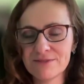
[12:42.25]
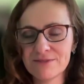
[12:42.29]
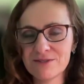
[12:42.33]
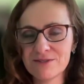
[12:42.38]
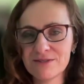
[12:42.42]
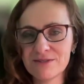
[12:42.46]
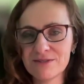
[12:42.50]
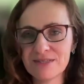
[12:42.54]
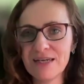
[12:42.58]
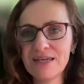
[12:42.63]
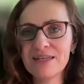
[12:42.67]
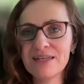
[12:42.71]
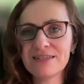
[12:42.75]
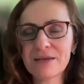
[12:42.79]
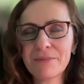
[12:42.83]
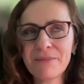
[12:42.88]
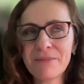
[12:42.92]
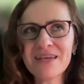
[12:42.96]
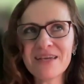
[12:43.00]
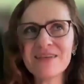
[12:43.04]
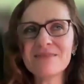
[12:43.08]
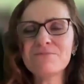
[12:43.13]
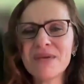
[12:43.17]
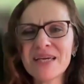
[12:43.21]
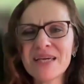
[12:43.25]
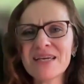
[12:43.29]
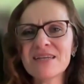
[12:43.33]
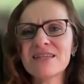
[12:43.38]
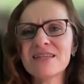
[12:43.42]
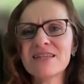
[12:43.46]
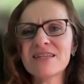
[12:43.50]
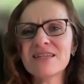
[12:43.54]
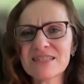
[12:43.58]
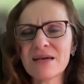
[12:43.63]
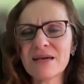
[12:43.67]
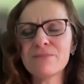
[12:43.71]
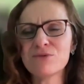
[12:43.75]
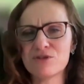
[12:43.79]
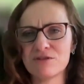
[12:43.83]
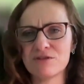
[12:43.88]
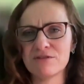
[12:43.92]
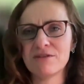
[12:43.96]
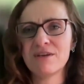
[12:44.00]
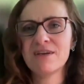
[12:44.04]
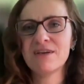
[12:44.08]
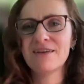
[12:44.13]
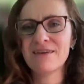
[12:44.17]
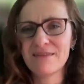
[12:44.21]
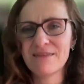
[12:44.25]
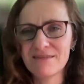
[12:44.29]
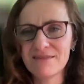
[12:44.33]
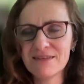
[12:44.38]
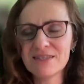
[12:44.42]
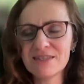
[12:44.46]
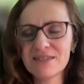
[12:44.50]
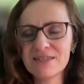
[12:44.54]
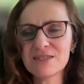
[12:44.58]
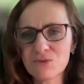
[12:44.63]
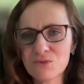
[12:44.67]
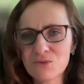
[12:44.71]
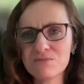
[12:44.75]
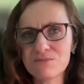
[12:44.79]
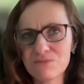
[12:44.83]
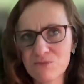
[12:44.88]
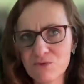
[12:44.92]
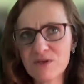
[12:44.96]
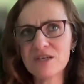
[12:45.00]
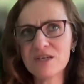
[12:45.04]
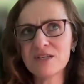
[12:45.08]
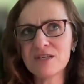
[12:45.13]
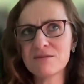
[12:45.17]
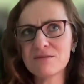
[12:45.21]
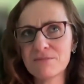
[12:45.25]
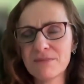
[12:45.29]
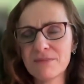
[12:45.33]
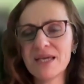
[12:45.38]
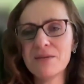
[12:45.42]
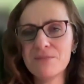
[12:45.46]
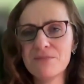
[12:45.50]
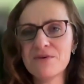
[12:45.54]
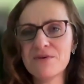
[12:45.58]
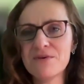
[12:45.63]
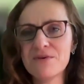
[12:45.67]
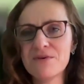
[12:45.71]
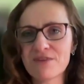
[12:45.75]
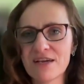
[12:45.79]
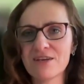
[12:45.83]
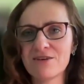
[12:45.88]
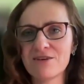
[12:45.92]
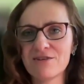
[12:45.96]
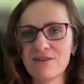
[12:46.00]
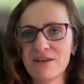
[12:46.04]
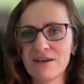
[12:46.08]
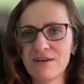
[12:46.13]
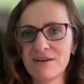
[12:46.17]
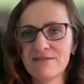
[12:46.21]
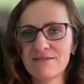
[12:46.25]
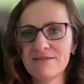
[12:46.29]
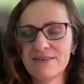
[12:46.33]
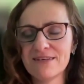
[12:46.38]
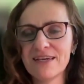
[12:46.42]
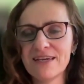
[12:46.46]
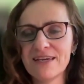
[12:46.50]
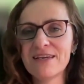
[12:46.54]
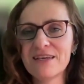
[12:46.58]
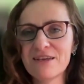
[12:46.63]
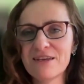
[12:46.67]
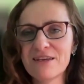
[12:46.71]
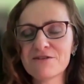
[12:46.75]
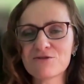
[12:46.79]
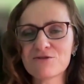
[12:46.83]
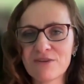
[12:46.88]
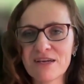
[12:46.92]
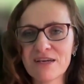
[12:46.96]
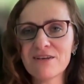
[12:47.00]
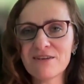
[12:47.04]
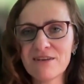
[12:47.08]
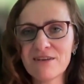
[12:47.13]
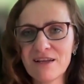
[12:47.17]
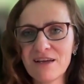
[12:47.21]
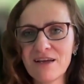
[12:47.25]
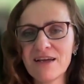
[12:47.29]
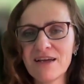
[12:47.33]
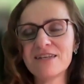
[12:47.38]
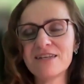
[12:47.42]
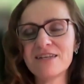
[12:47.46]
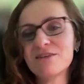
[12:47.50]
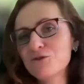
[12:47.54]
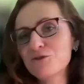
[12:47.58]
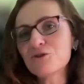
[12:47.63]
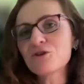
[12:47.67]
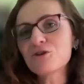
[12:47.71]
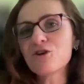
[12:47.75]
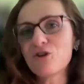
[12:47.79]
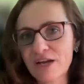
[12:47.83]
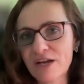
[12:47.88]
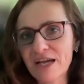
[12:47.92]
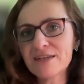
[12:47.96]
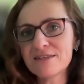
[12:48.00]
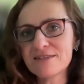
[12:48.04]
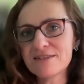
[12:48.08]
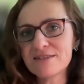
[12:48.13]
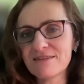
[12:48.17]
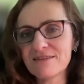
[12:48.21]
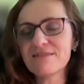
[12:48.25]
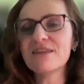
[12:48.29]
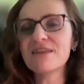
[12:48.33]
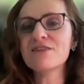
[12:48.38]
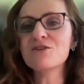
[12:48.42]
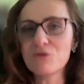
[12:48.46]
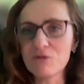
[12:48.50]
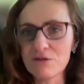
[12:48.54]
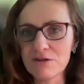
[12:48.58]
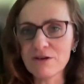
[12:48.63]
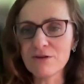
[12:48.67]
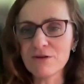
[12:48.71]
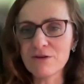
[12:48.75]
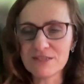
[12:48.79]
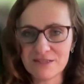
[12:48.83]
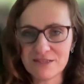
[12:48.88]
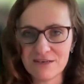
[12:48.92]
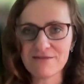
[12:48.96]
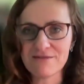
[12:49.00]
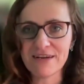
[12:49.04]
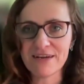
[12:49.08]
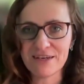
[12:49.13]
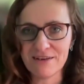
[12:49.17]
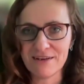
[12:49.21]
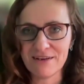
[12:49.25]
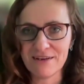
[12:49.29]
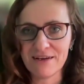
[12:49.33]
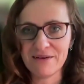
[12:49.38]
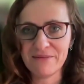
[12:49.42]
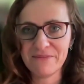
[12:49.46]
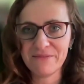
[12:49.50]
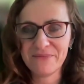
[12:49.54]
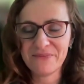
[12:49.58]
Okay, like make an assumption. This word may be regular. Okay, give it regular, and if you're corrected, then you'll know it's irregular.